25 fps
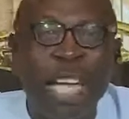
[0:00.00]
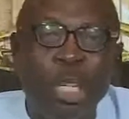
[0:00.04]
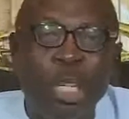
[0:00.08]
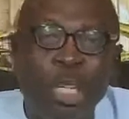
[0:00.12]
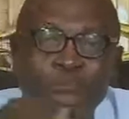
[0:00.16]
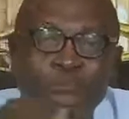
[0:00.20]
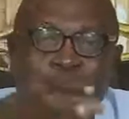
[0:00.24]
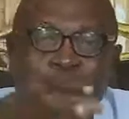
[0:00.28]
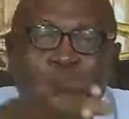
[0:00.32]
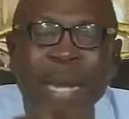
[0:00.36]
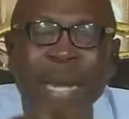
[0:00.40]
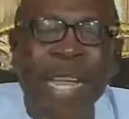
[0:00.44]
it
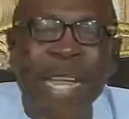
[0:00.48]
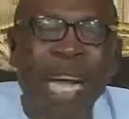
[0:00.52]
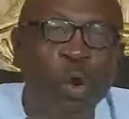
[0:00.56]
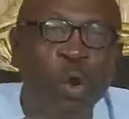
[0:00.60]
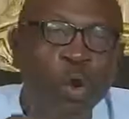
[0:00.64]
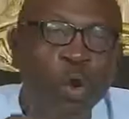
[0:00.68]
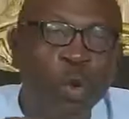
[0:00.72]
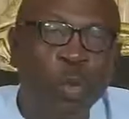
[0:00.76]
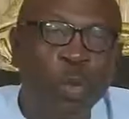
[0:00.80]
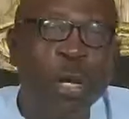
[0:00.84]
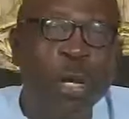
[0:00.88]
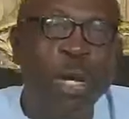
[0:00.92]
will be by their
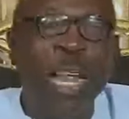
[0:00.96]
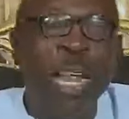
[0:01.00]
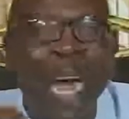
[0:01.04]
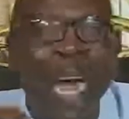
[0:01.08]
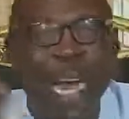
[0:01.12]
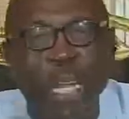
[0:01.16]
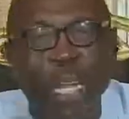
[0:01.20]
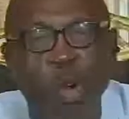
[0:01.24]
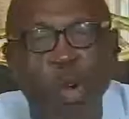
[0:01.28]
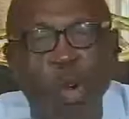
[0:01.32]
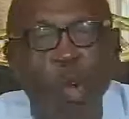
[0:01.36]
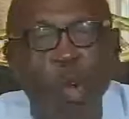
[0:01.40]
goodwill
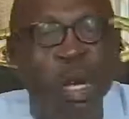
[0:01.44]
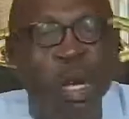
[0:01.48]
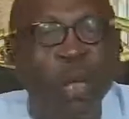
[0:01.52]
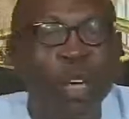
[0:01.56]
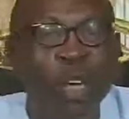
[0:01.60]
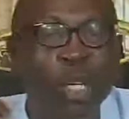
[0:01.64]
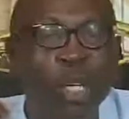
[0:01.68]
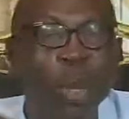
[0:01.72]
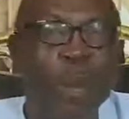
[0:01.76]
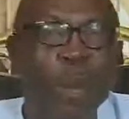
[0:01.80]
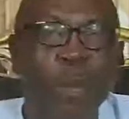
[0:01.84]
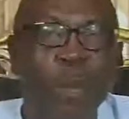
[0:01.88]
and the goodwill of Edo